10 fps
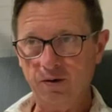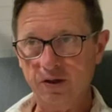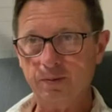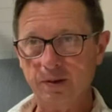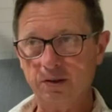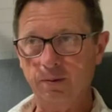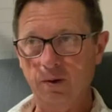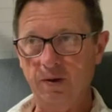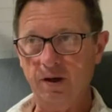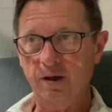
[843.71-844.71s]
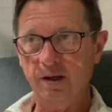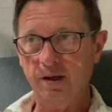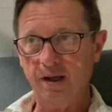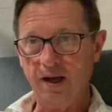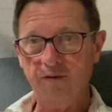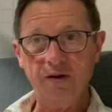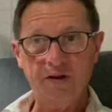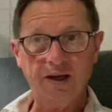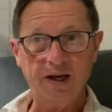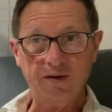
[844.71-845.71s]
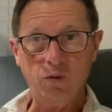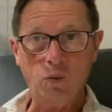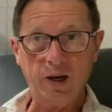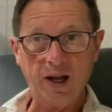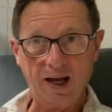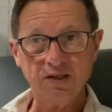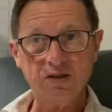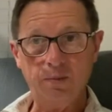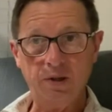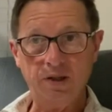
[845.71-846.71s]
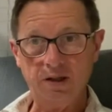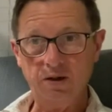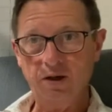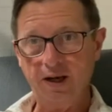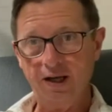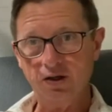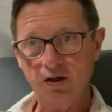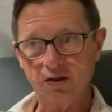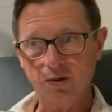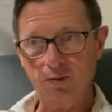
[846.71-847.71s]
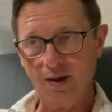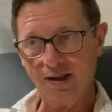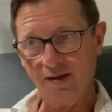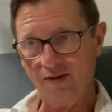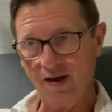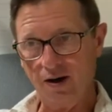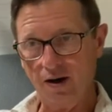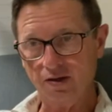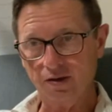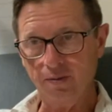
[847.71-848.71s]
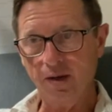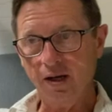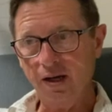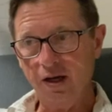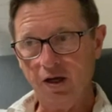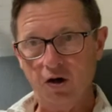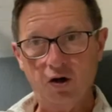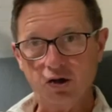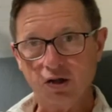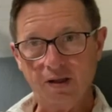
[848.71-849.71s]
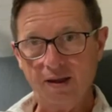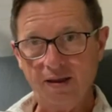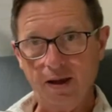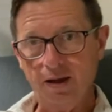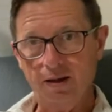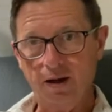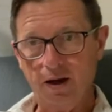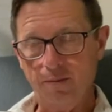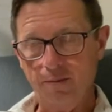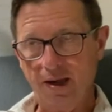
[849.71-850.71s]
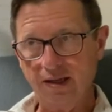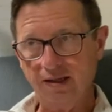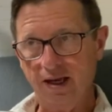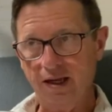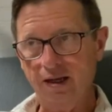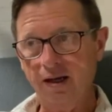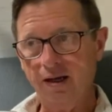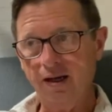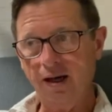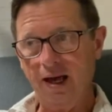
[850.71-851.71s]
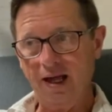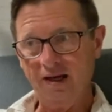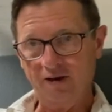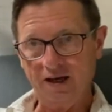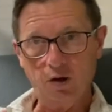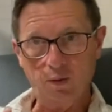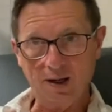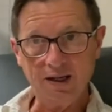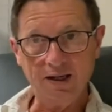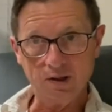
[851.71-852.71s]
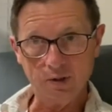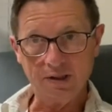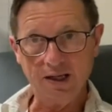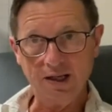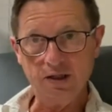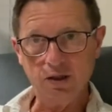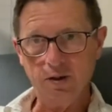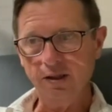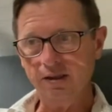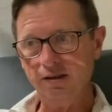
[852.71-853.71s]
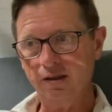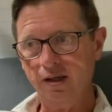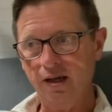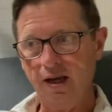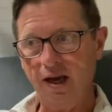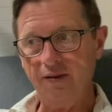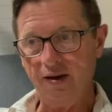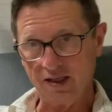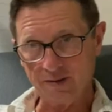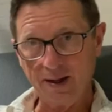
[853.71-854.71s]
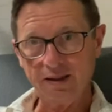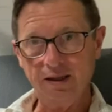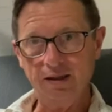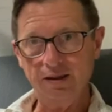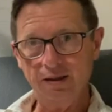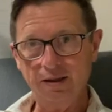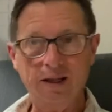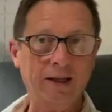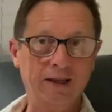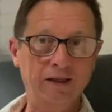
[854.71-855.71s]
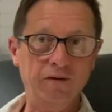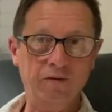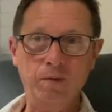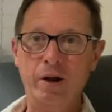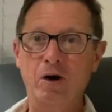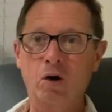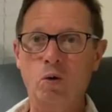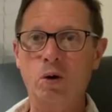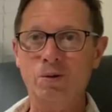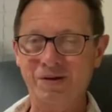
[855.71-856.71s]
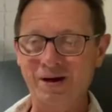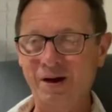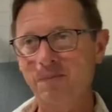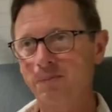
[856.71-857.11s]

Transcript: this principle, that everything and everyone has some particular nature, some way that they are, some inertia that they uh, maintain. And if I can recognize what that nature is and then expect it, then I can live in better accord with that.